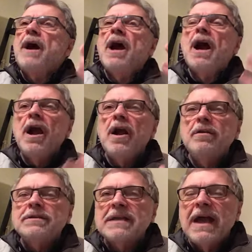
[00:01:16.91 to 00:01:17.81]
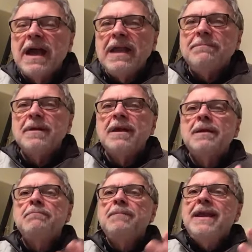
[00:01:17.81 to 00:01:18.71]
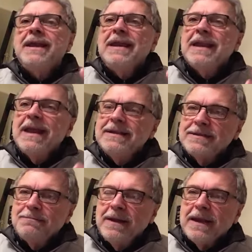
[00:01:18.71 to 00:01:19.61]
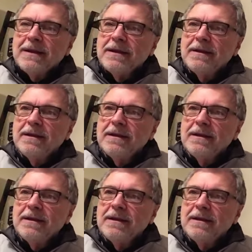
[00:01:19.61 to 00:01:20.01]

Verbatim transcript: hard time making ends meet.